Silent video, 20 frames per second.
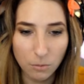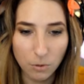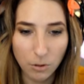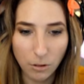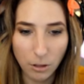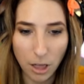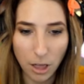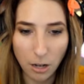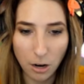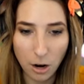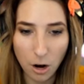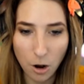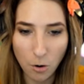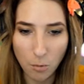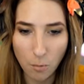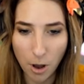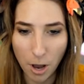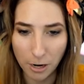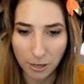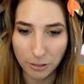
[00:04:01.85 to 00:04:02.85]
Well, hello,
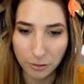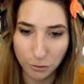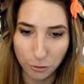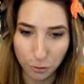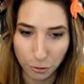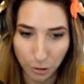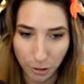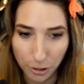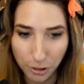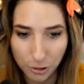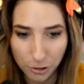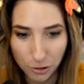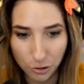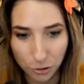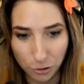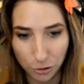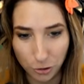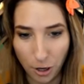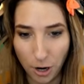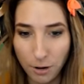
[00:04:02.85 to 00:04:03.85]
mac and cheese.
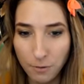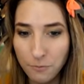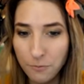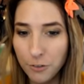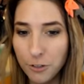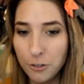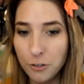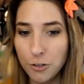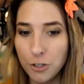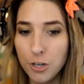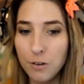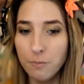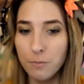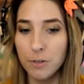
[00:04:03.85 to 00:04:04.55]
It's time for gym